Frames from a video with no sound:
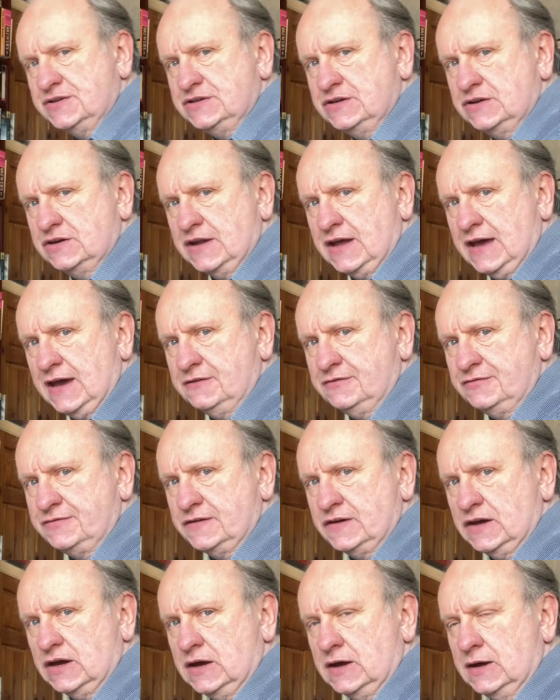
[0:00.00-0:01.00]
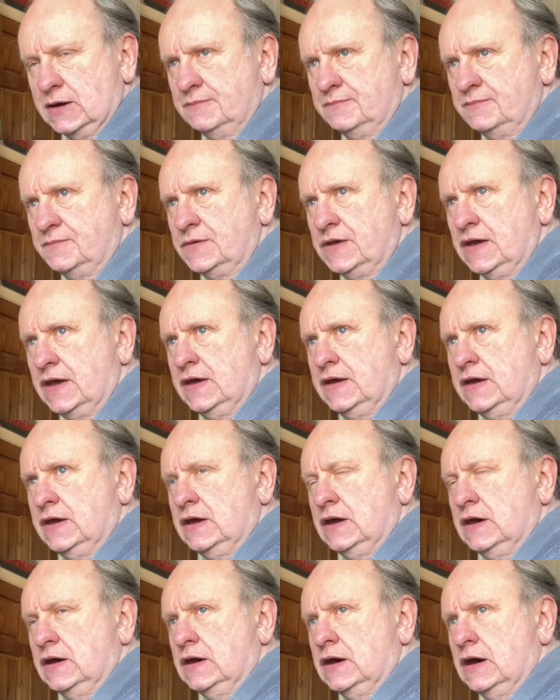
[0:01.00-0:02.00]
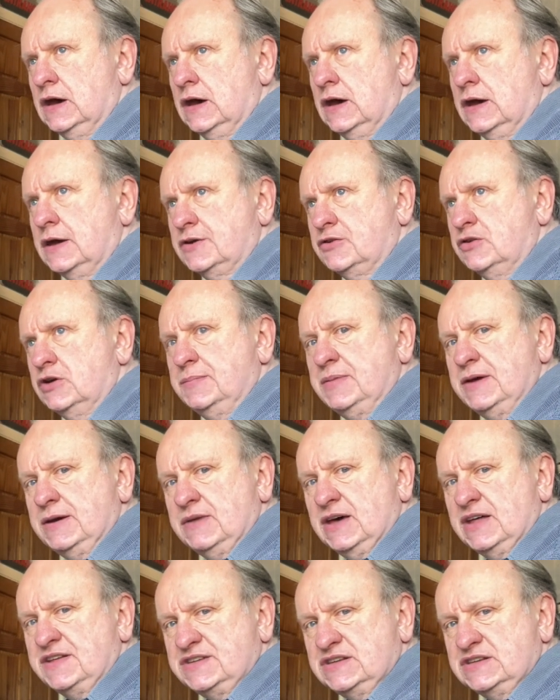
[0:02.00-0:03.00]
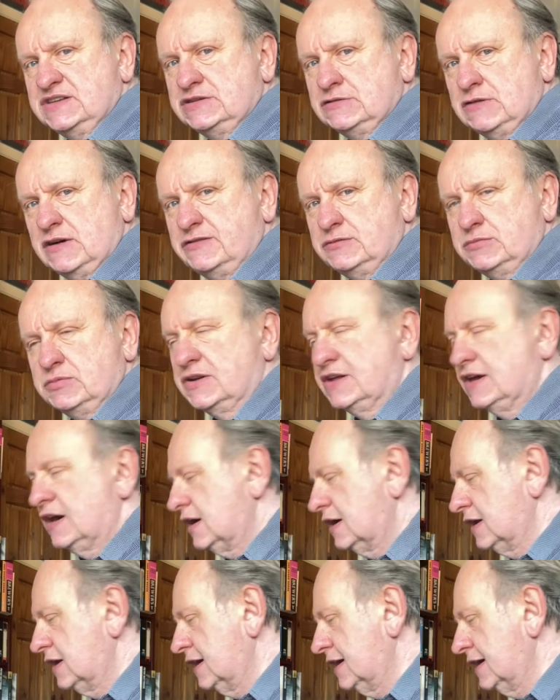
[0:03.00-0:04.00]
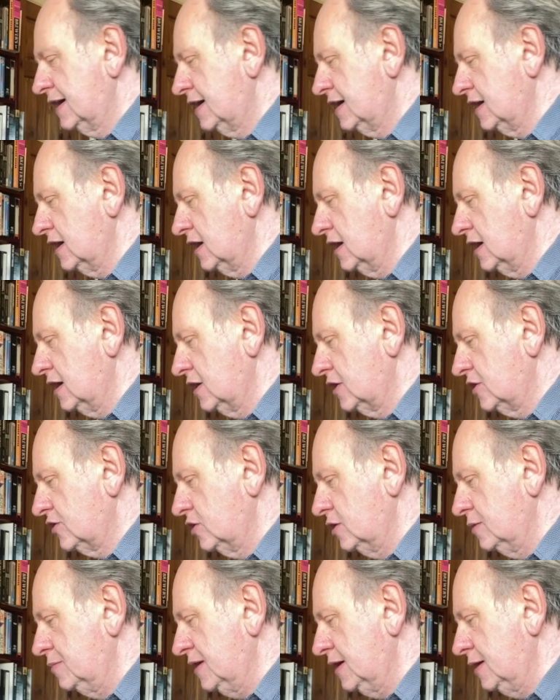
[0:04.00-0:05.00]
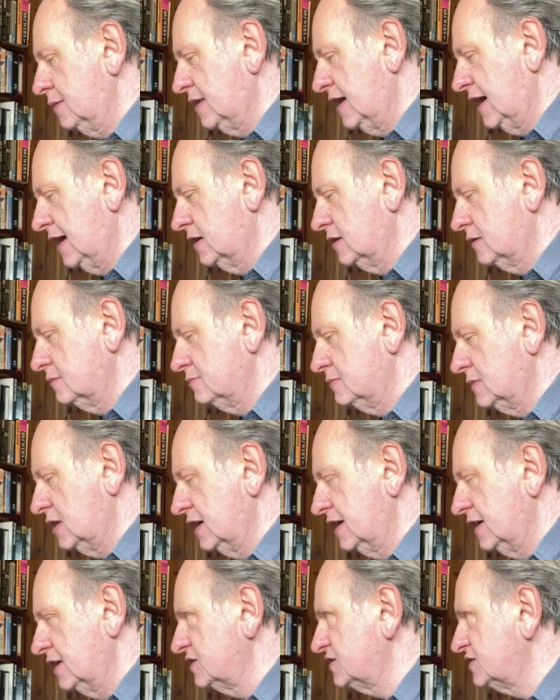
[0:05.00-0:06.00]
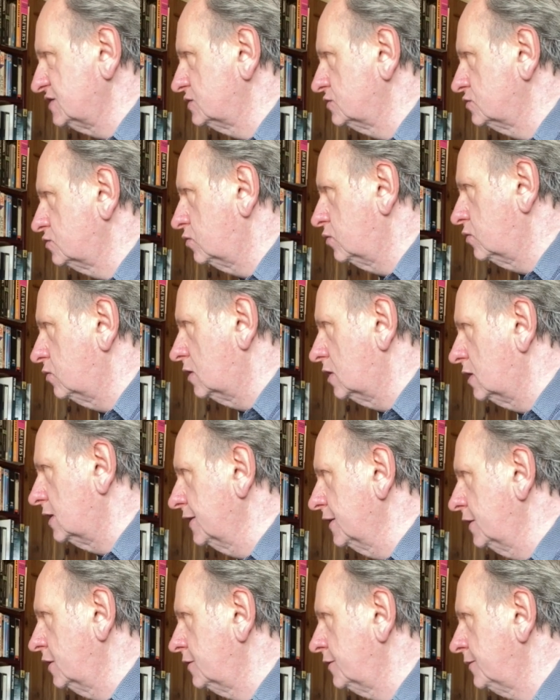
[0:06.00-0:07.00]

you can have a group email sent to everybody. I'd like group email -1.